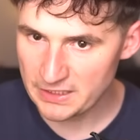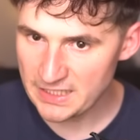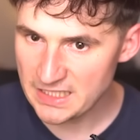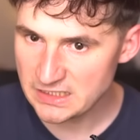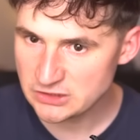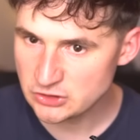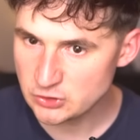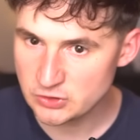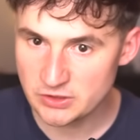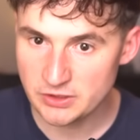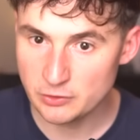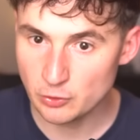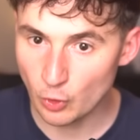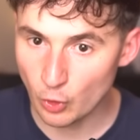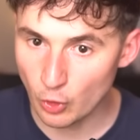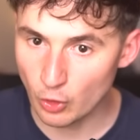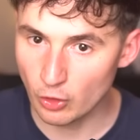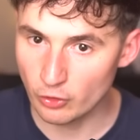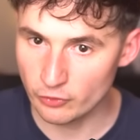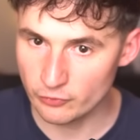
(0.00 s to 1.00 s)
he has to clean
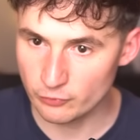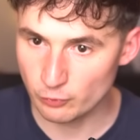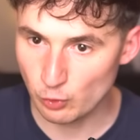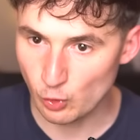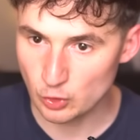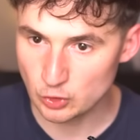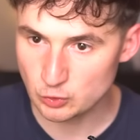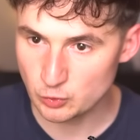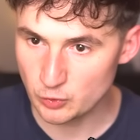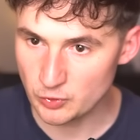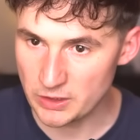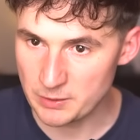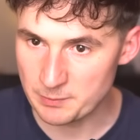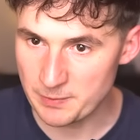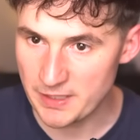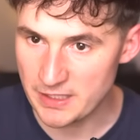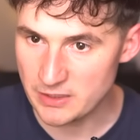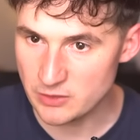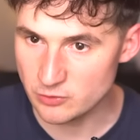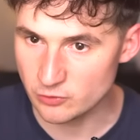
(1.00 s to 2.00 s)
all the floors. What do I
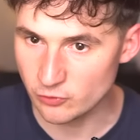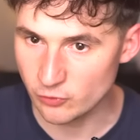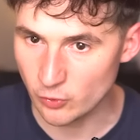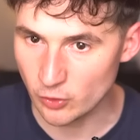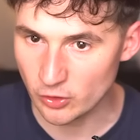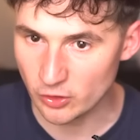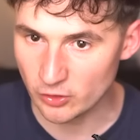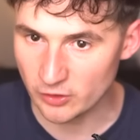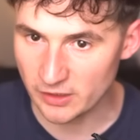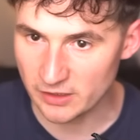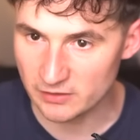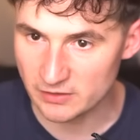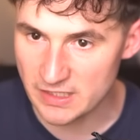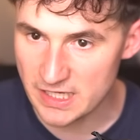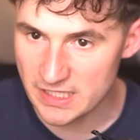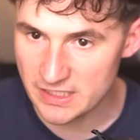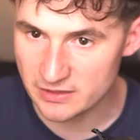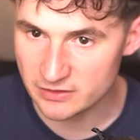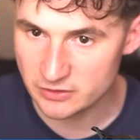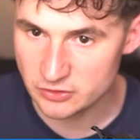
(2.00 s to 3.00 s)
pay you for? Okay,
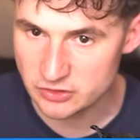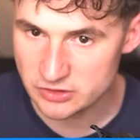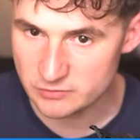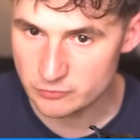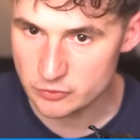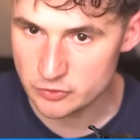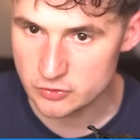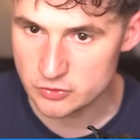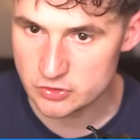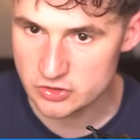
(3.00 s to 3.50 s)
lion, you seem to